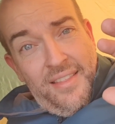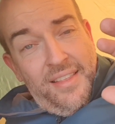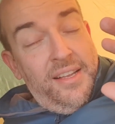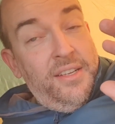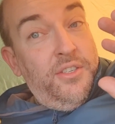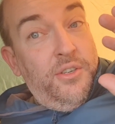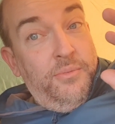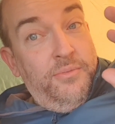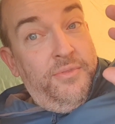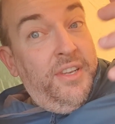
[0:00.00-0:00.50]
That's
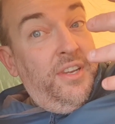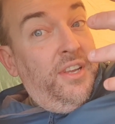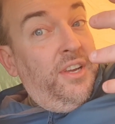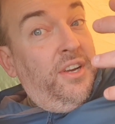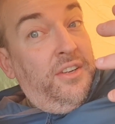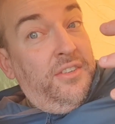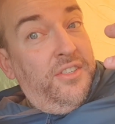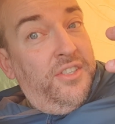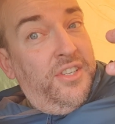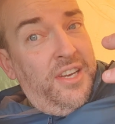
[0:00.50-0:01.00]
something to
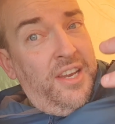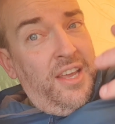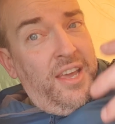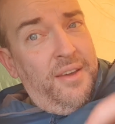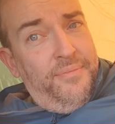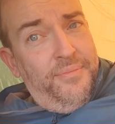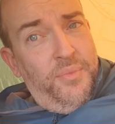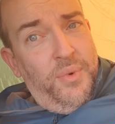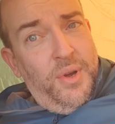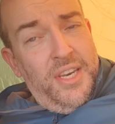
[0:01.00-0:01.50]
consider
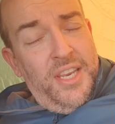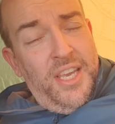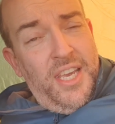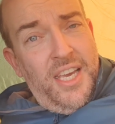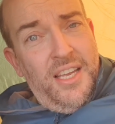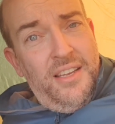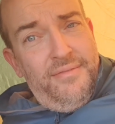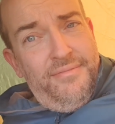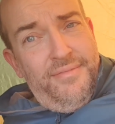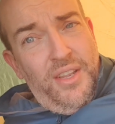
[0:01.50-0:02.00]
when
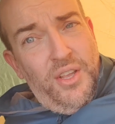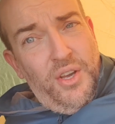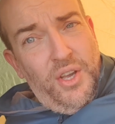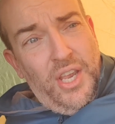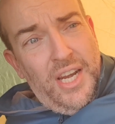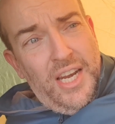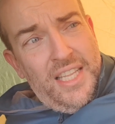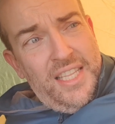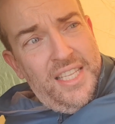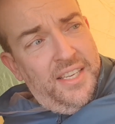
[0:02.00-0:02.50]
you're
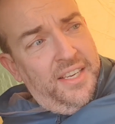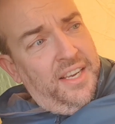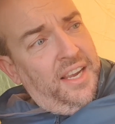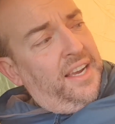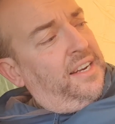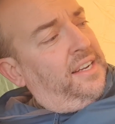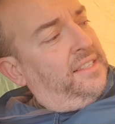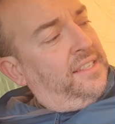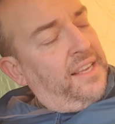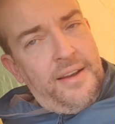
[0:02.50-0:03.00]
looking at this kind
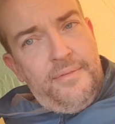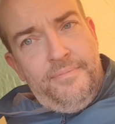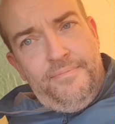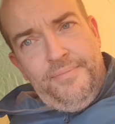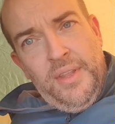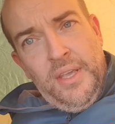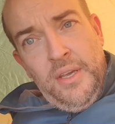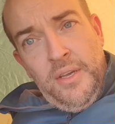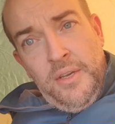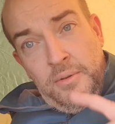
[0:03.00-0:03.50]
of tent.
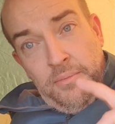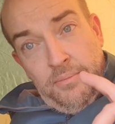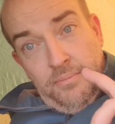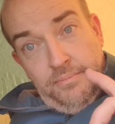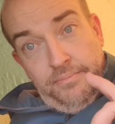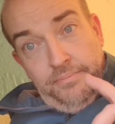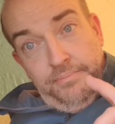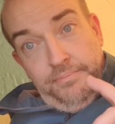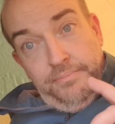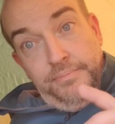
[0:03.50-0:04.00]

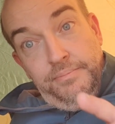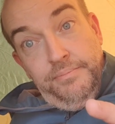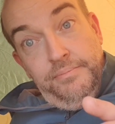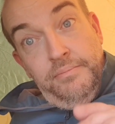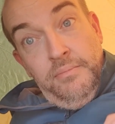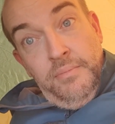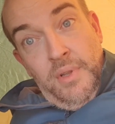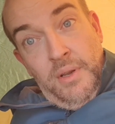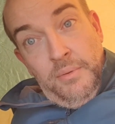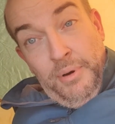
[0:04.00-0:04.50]

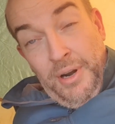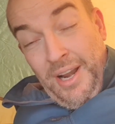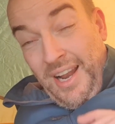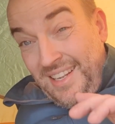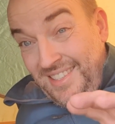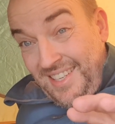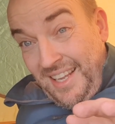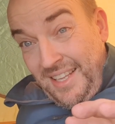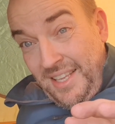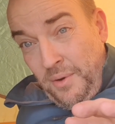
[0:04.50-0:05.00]
But I'll
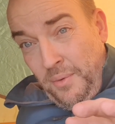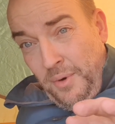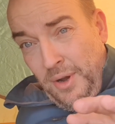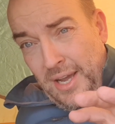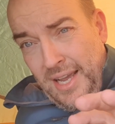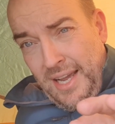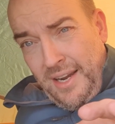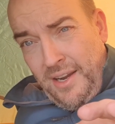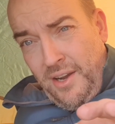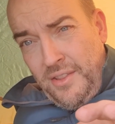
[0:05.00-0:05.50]
tell you
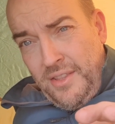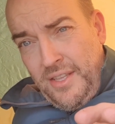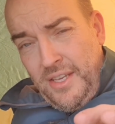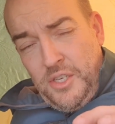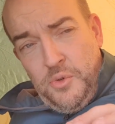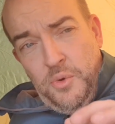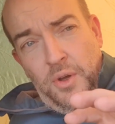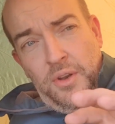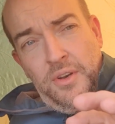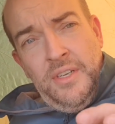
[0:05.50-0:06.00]
why I got
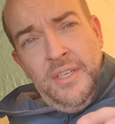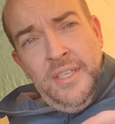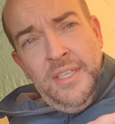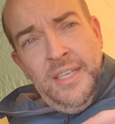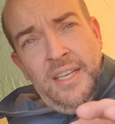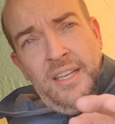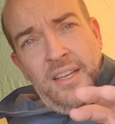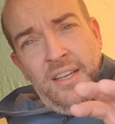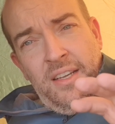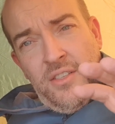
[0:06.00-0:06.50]
this one.
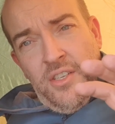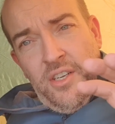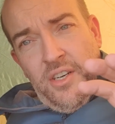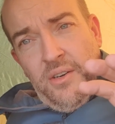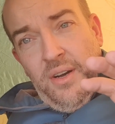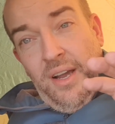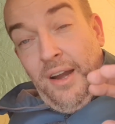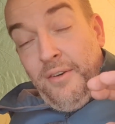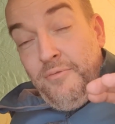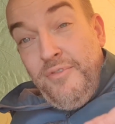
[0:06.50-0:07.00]

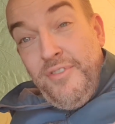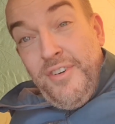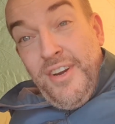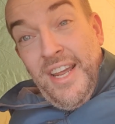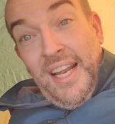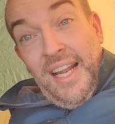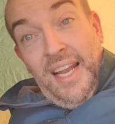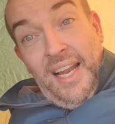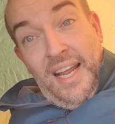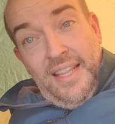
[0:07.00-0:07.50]
So I
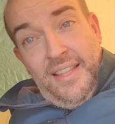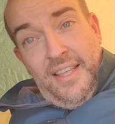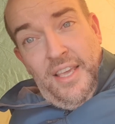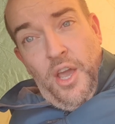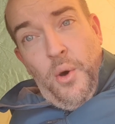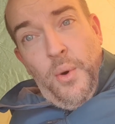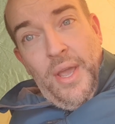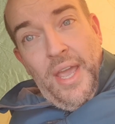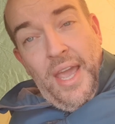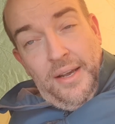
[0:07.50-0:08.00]
really like the
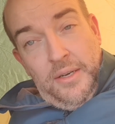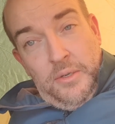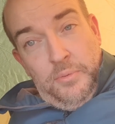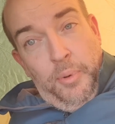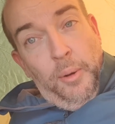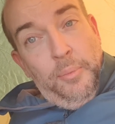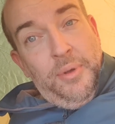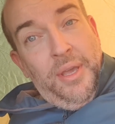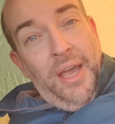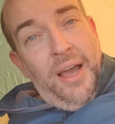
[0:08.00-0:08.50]
OEX
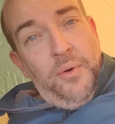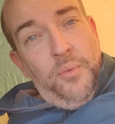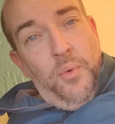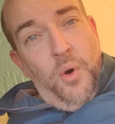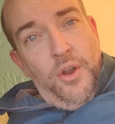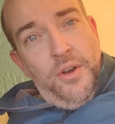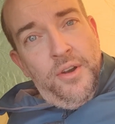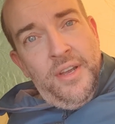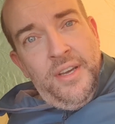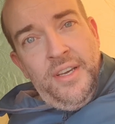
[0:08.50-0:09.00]
Bobcat
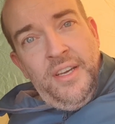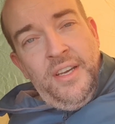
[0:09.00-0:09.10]
one.